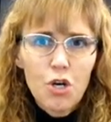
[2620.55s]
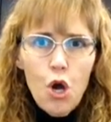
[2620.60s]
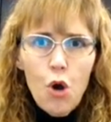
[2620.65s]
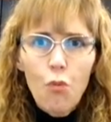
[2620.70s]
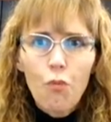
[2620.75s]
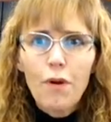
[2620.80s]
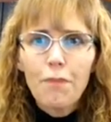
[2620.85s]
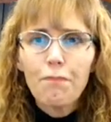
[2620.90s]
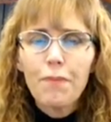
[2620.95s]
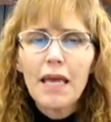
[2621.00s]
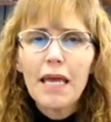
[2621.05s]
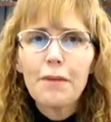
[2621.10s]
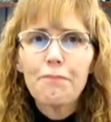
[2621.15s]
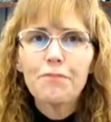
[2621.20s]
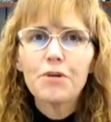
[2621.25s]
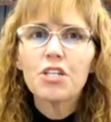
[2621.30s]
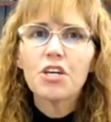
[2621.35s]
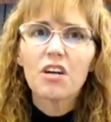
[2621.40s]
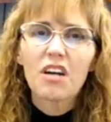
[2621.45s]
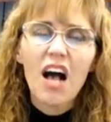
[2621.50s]
When
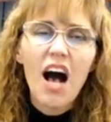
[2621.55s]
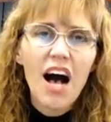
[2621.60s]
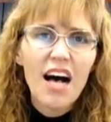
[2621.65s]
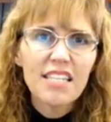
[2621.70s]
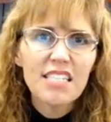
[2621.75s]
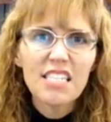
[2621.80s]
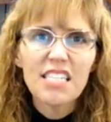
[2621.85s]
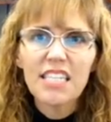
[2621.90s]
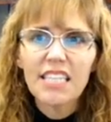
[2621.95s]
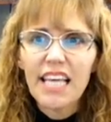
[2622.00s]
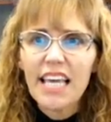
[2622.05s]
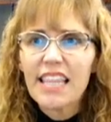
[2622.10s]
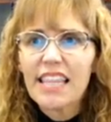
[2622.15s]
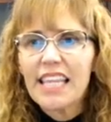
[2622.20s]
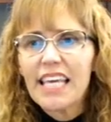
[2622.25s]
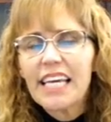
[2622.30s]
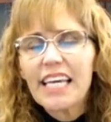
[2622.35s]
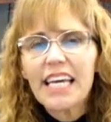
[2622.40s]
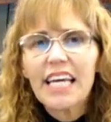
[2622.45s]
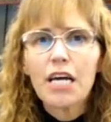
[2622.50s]
people are constantly
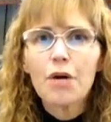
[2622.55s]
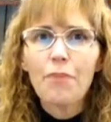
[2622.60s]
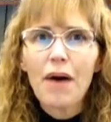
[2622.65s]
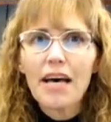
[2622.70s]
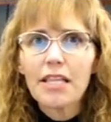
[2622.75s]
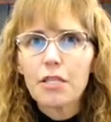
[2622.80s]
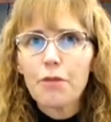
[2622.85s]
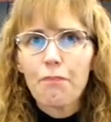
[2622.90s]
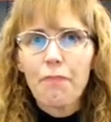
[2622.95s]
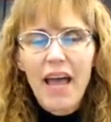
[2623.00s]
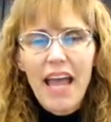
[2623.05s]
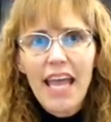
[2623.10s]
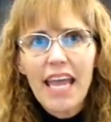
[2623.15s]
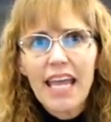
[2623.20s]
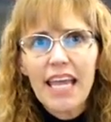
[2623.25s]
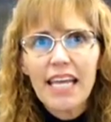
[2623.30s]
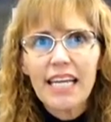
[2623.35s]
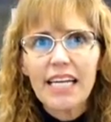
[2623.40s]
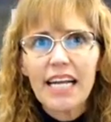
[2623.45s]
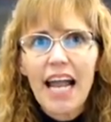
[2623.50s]
thinking about the
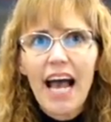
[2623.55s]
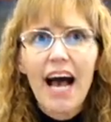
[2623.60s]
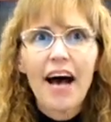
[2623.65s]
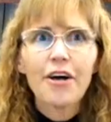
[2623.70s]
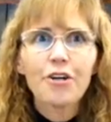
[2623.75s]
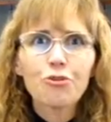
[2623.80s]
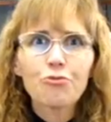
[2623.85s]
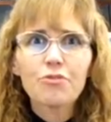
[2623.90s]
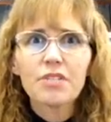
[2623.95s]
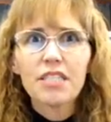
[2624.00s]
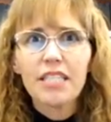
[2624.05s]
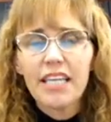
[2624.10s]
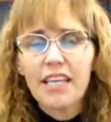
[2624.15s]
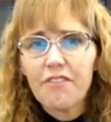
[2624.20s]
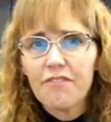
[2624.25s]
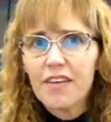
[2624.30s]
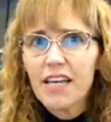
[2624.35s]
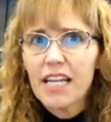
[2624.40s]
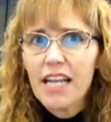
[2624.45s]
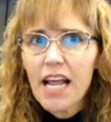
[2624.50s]
pain and how to
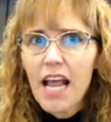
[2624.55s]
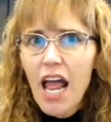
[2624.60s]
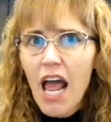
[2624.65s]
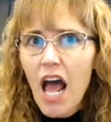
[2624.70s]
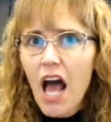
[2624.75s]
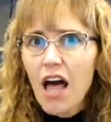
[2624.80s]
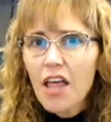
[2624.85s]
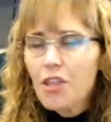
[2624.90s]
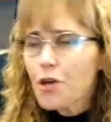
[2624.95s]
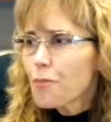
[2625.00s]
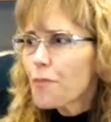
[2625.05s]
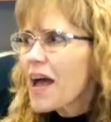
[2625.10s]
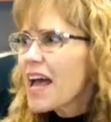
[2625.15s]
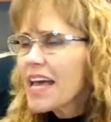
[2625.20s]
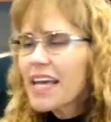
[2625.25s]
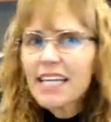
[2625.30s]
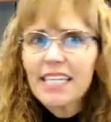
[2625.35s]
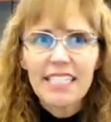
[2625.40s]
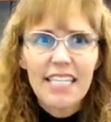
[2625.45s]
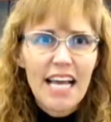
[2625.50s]
relieve it, they're
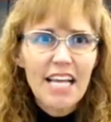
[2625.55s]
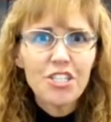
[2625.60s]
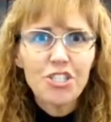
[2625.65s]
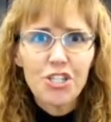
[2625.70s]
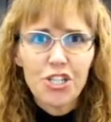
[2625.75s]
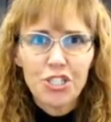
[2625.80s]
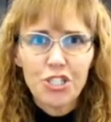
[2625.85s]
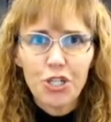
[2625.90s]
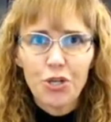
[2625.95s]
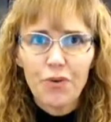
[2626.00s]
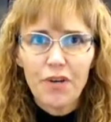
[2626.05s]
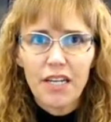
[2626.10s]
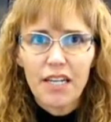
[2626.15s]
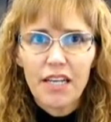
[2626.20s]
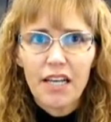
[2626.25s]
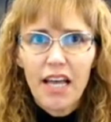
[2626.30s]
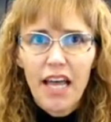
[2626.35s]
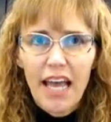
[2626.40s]
paying attention to it.